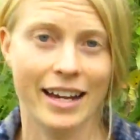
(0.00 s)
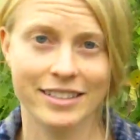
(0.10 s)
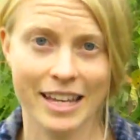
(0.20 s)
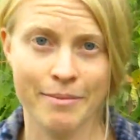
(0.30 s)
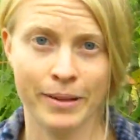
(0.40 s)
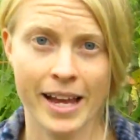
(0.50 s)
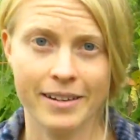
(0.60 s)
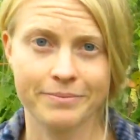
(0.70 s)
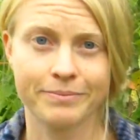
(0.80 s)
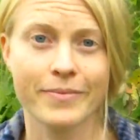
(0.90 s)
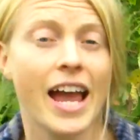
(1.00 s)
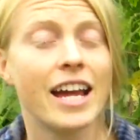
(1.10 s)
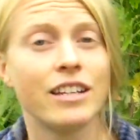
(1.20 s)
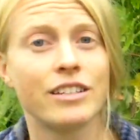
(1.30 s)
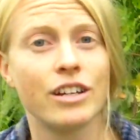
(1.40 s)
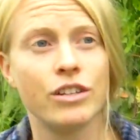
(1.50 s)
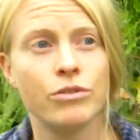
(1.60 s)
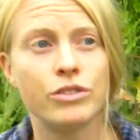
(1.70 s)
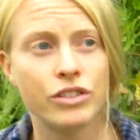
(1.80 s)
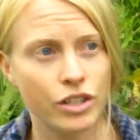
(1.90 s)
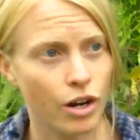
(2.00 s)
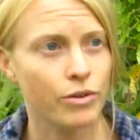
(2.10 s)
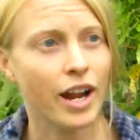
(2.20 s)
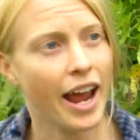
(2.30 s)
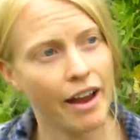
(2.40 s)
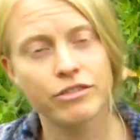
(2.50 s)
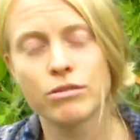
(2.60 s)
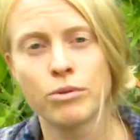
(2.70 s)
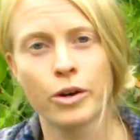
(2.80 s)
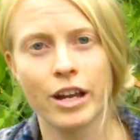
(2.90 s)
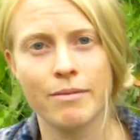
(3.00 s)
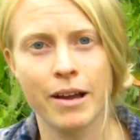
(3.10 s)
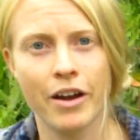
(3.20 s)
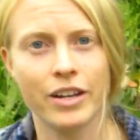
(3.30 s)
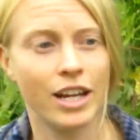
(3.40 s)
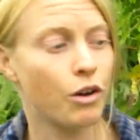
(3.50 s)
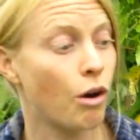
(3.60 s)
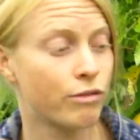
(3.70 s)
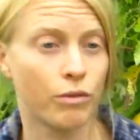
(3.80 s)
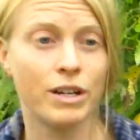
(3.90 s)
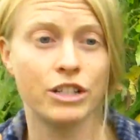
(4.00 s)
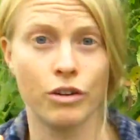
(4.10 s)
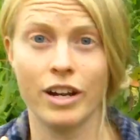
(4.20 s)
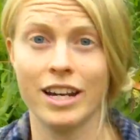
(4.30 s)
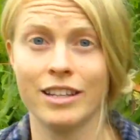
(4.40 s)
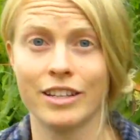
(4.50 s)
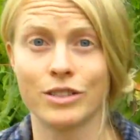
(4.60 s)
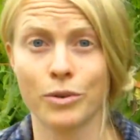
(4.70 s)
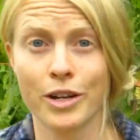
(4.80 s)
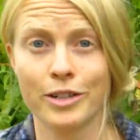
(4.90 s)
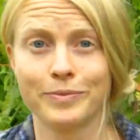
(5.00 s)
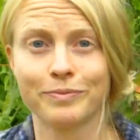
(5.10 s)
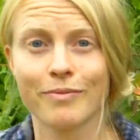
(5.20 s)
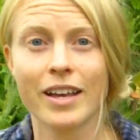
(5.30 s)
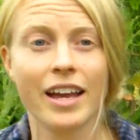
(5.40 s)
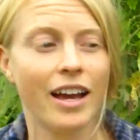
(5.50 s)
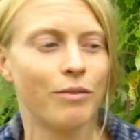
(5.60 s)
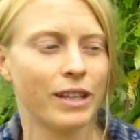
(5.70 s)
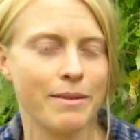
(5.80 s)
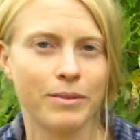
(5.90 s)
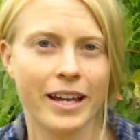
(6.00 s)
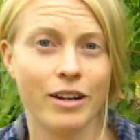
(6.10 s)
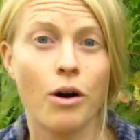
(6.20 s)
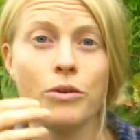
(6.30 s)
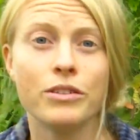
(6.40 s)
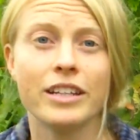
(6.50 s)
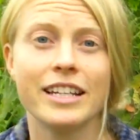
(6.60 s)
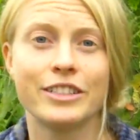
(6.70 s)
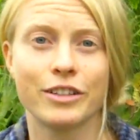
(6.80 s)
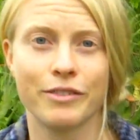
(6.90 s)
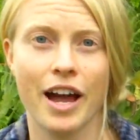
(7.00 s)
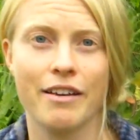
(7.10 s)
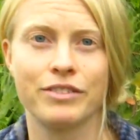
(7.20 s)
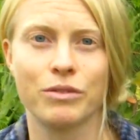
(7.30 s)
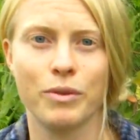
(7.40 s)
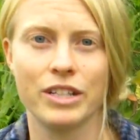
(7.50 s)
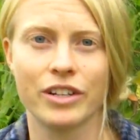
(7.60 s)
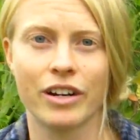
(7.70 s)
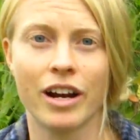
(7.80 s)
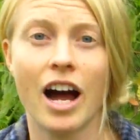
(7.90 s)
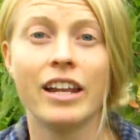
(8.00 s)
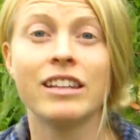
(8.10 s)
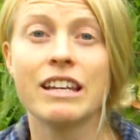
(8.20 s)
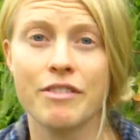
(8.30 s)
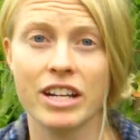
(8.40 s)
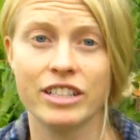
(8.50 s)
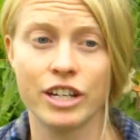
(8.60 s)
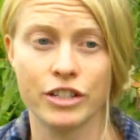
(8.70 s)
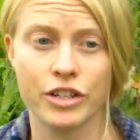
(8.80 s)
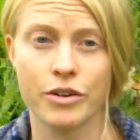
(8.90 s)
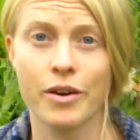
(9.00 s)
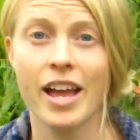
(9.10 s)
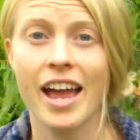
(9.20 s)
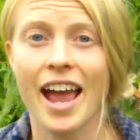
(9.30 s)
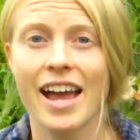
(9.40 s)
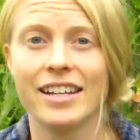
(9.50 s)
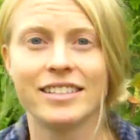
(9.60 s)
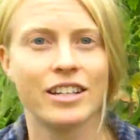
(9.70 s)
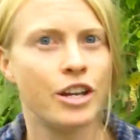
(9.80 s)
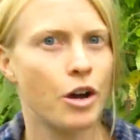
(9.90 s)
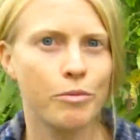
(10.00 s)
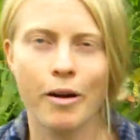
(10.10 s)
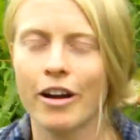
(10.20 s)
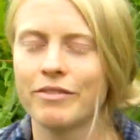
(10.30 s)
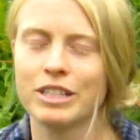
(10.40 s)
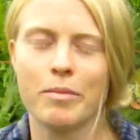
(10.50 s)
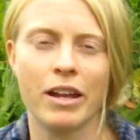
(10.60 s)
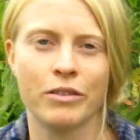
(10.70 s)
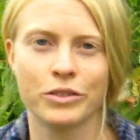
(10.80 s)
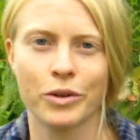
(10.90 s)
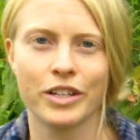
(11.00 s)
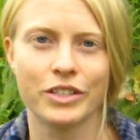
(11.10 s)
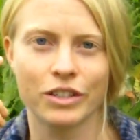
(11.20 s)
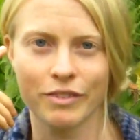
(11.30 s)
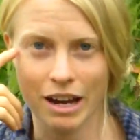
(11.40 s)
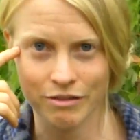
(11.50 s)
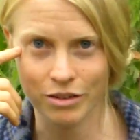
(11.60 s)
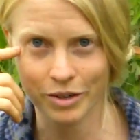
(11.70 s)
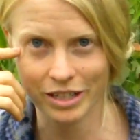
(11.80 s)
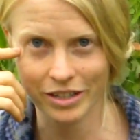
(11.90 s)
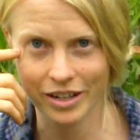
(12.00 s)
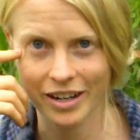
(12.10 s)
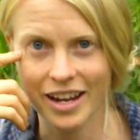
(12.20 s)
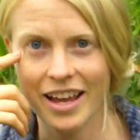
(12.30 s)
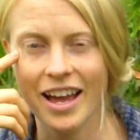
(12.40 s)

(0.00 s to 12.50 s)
has late blight, and you don't have to worry about it overwintering in the soil. Late blight only survives the winter on living tissue, and no part of a tomato is going to survive the winter.